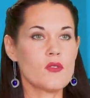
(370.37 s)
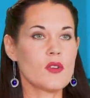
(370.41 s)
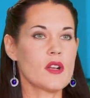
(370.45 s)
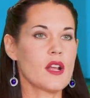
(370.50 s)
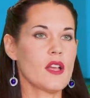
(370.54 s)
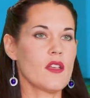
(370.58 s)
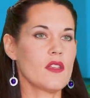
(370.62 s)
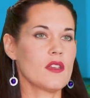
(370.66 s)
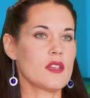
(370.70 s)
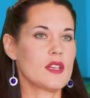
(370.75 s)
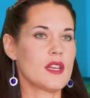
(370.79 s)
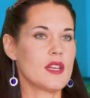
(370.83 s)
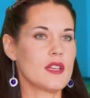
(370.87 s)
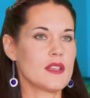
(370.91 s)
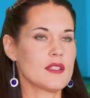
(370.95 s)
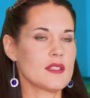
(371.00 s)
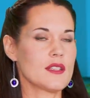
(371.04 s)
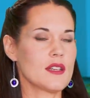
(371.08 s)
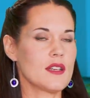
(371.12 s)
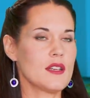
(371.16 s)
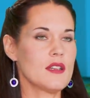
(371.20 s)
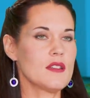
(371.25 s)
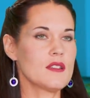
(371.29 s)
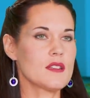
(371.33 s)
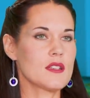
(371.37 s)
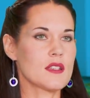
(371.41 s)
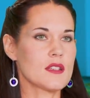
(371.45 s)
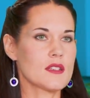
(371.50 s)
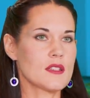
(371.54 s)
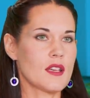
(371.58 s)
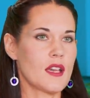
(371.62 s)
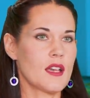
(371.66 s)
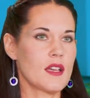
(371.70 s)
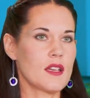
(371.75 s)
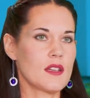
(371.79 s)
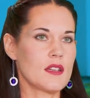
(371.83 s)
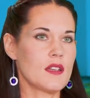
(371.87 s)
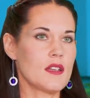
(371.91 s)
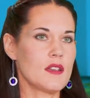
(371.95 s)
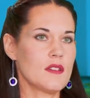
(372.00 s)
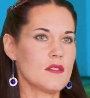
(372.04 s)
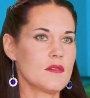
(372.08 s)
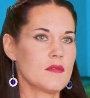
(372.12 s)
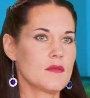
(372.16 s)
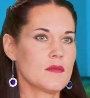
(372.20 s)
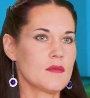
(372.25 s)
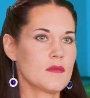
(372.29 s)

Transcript: reality is that in society,